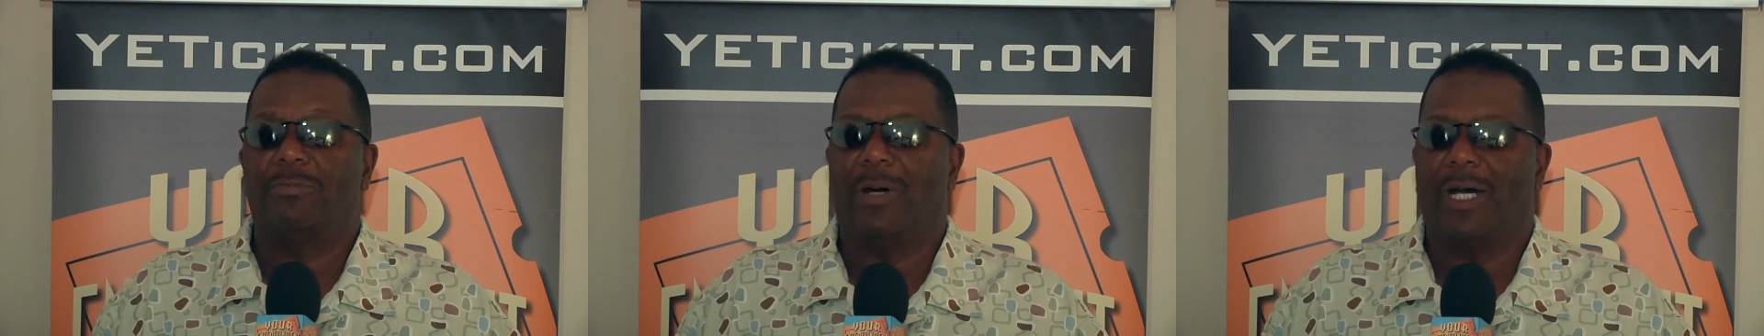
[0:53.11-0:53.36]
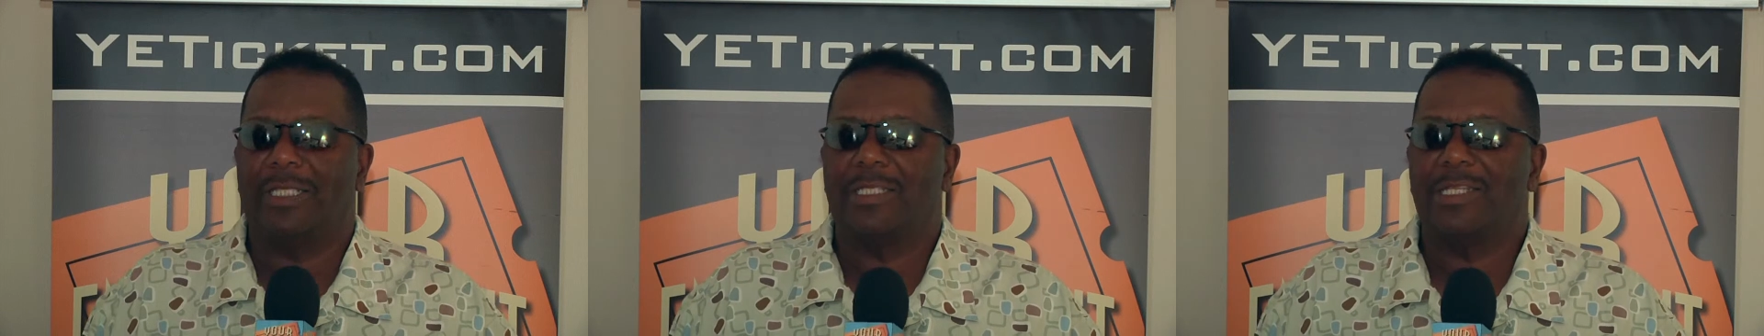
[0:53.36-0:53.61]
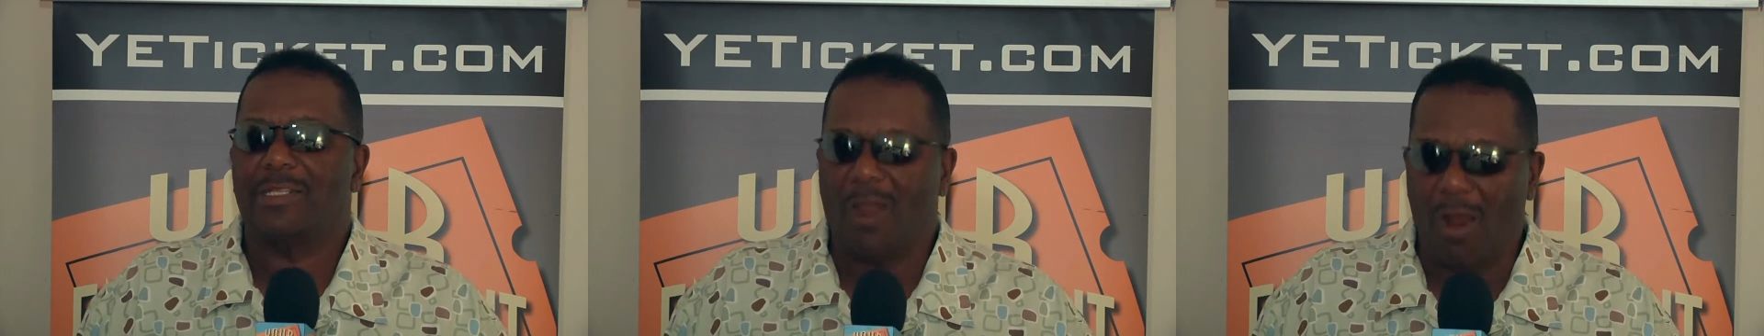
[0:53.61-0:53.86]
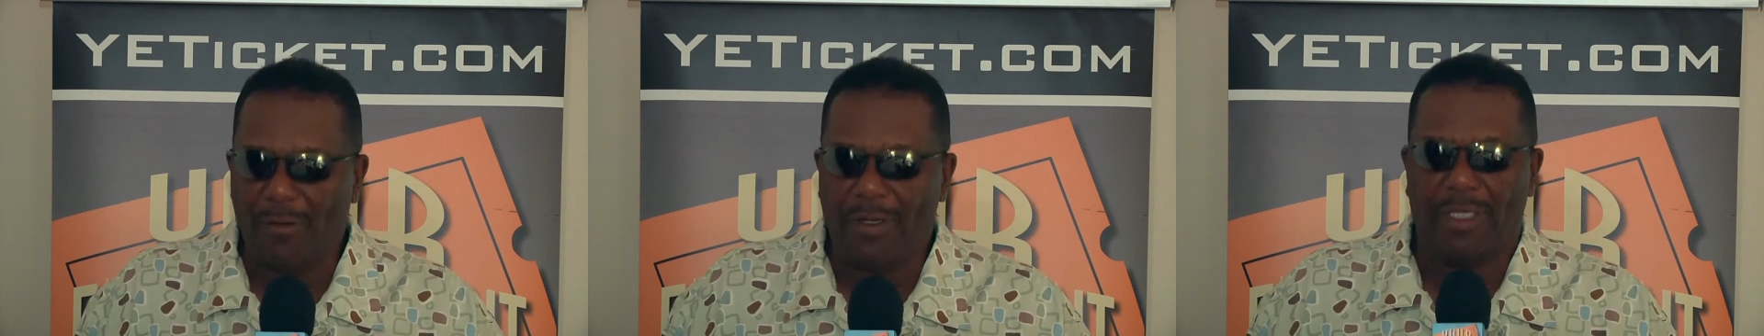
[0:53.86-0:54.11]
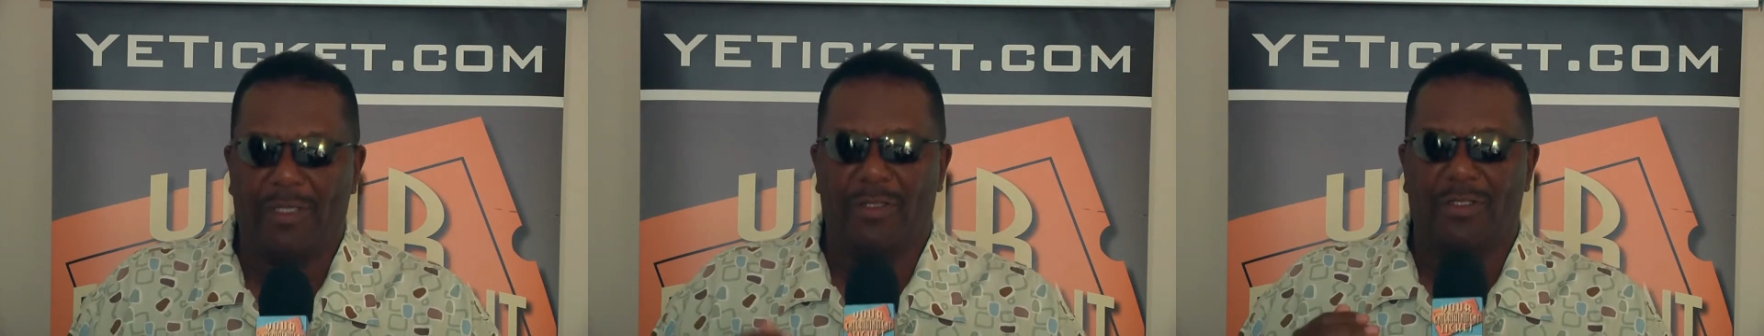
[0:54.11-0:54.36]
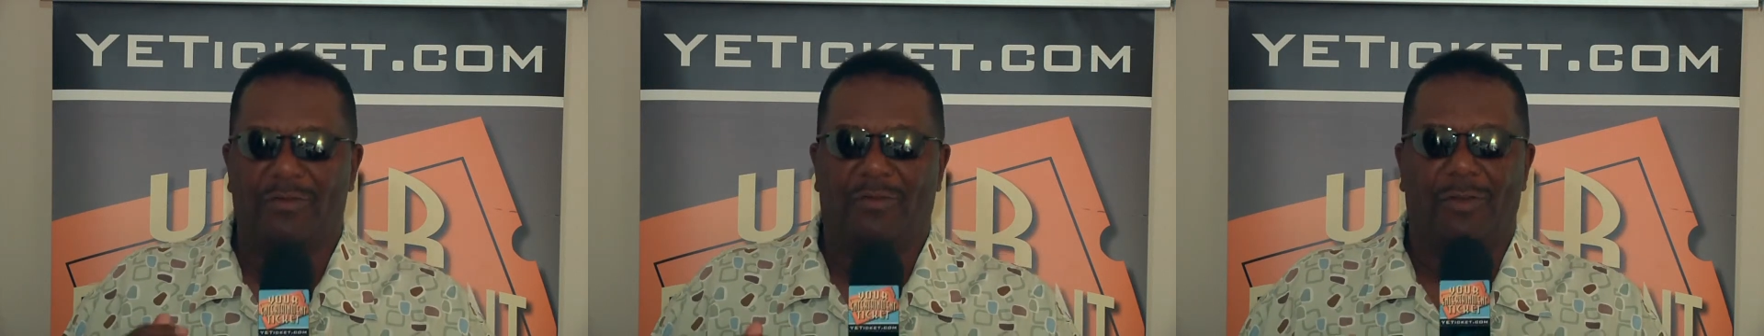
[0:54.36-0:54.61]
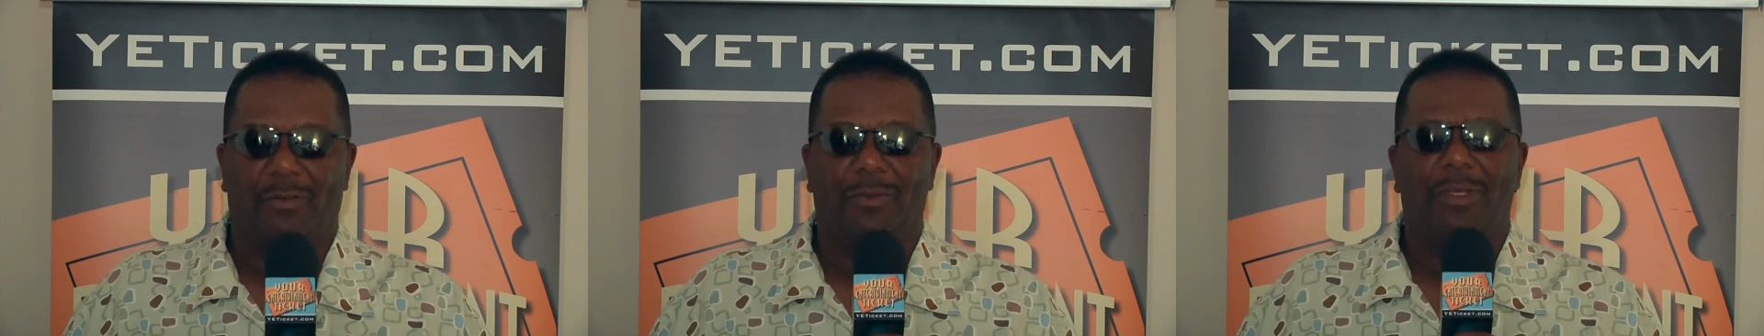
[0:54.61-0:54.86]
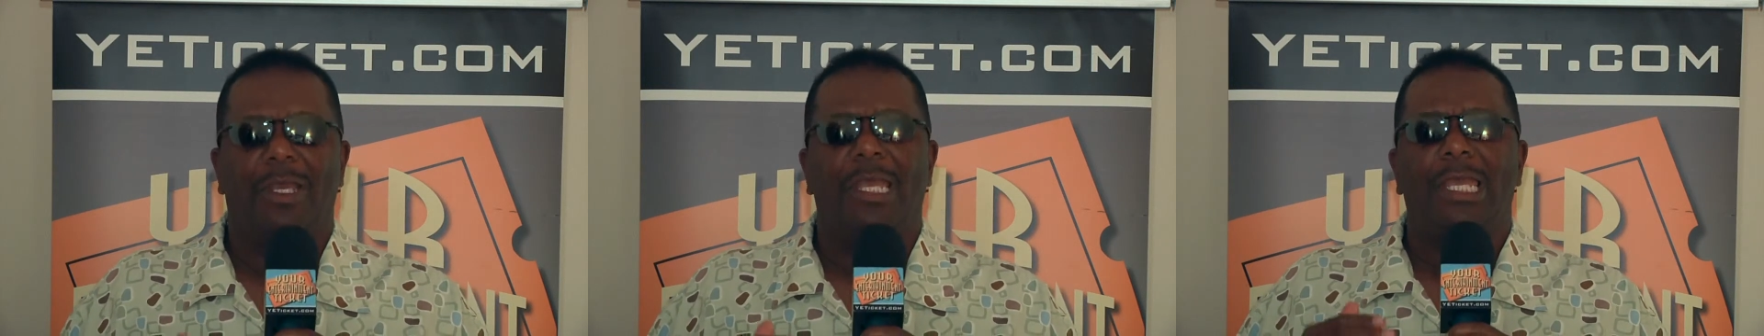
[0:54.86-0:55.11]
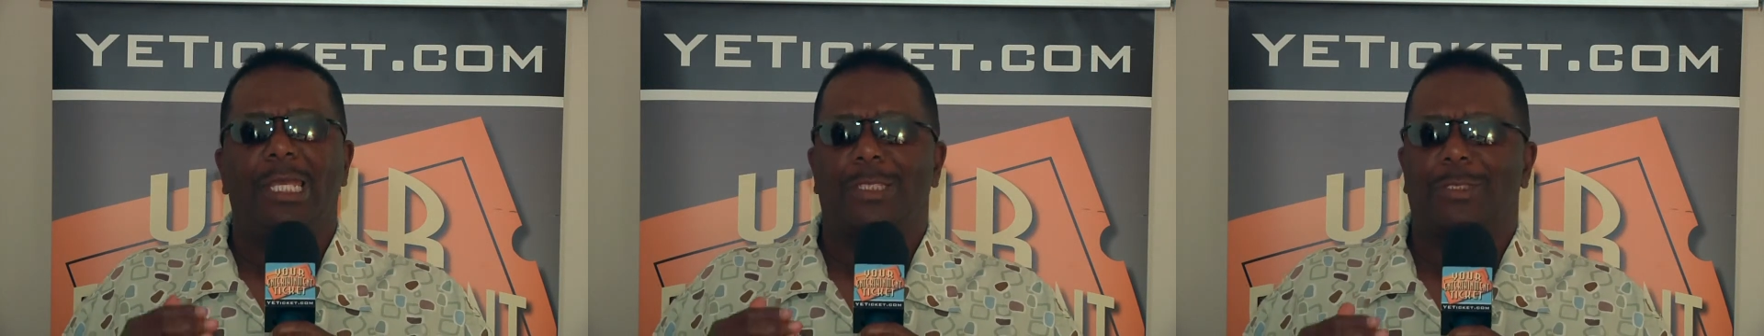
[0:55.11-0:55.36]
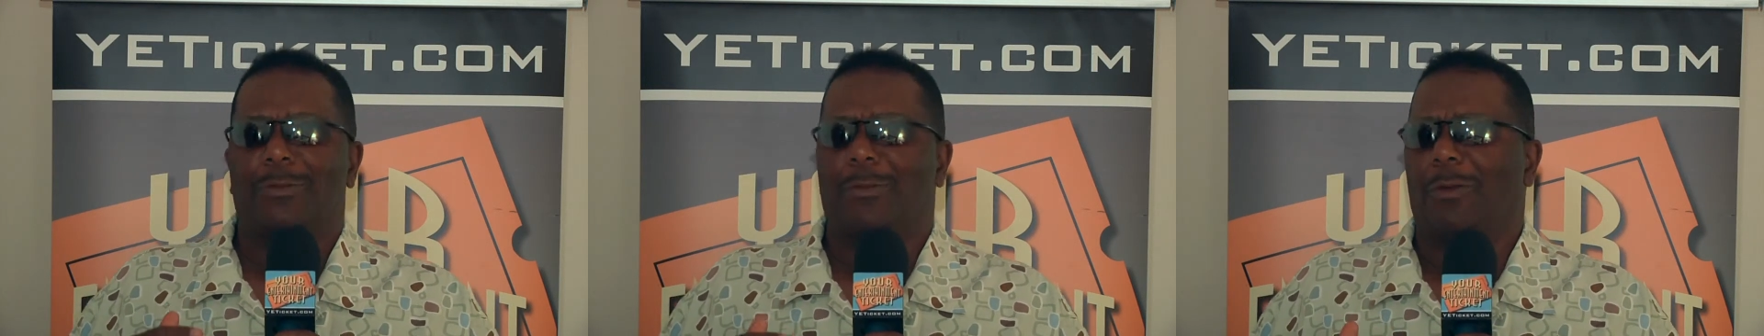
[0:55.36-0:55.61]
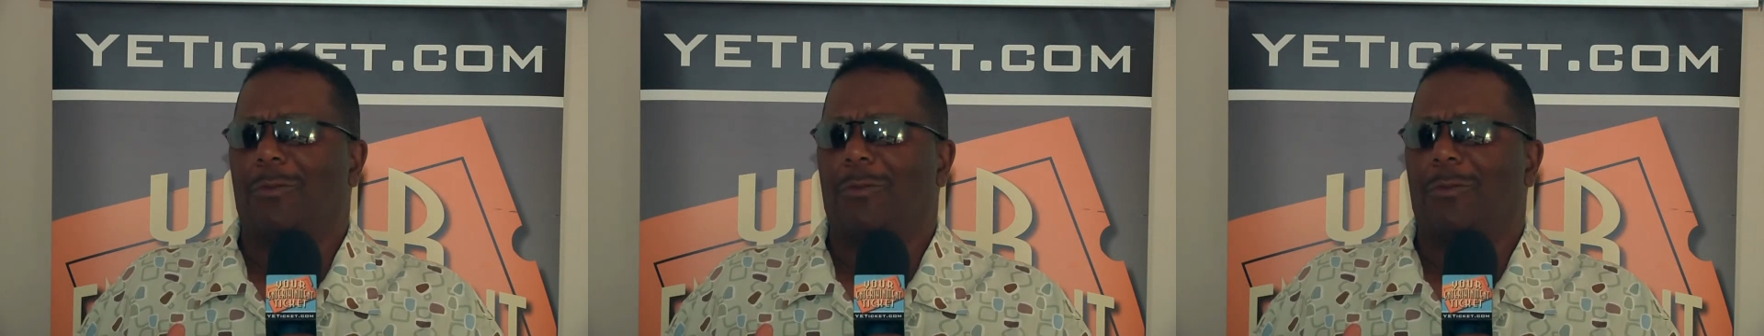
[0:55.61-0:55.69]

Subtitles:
But starring in this film is